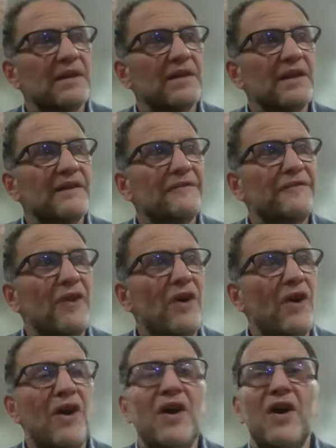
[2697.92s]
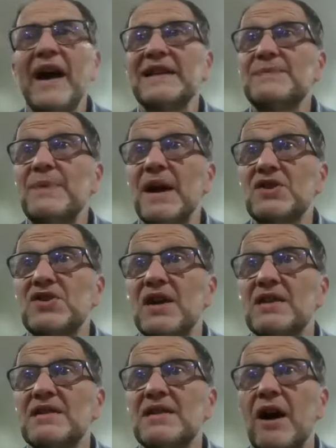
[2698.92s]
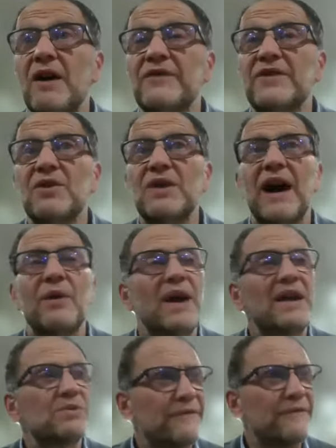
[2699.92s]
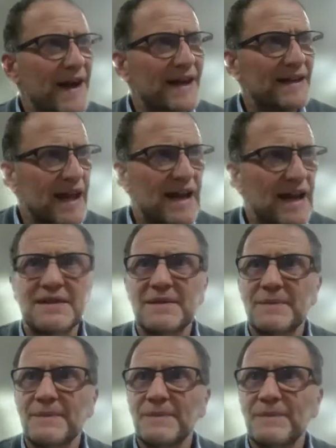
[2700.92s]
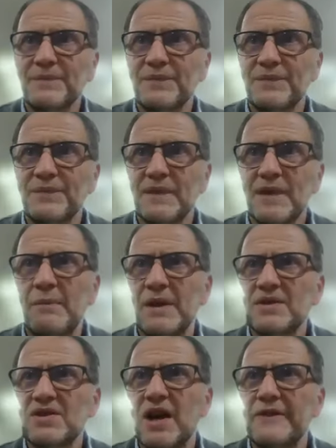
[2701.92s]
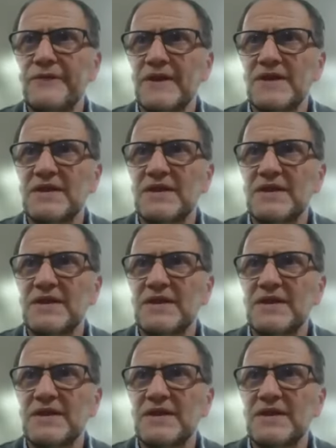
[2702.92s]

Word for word: the four expressions of Geulah. Where do we find that? Come on, Sofer